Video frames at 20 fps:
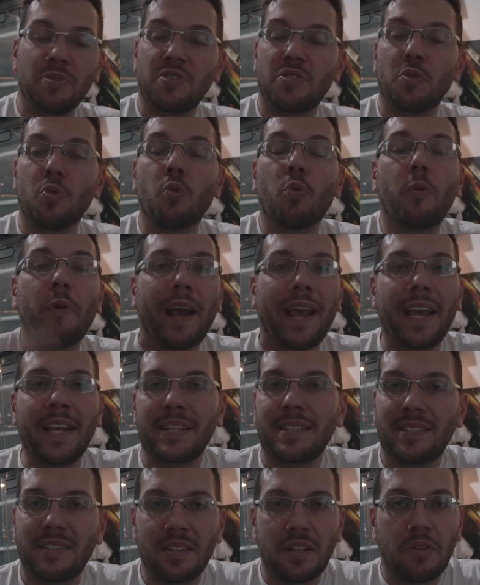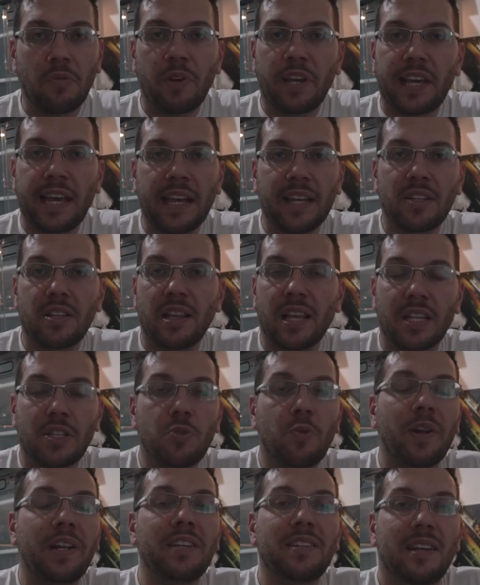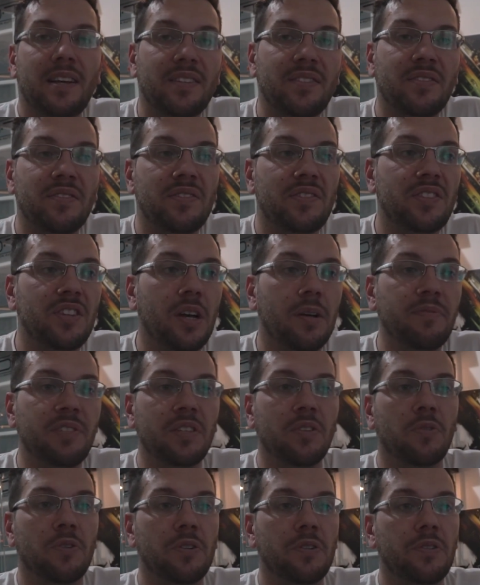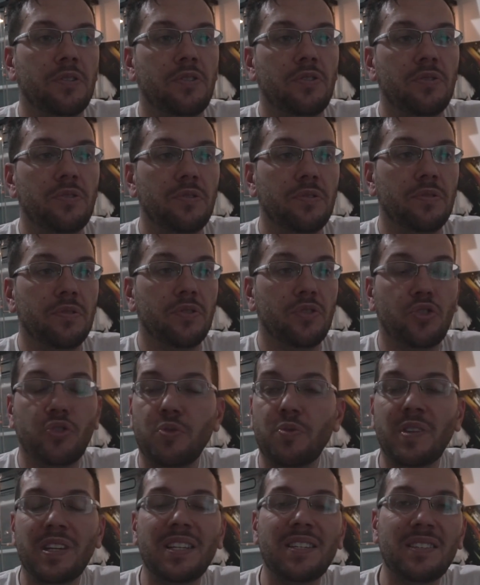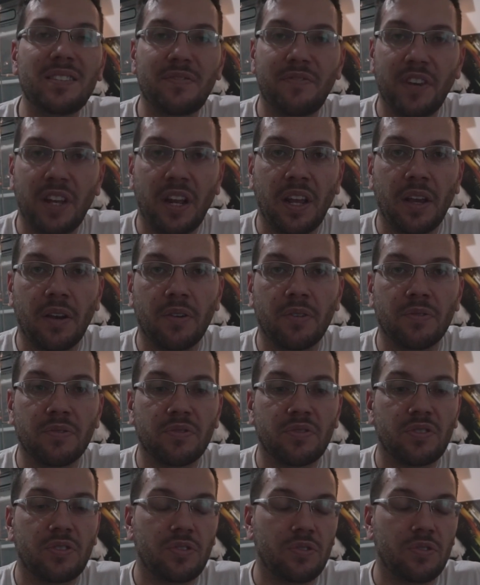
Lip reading: wait till we get like 20,000 subs in order to do these videos,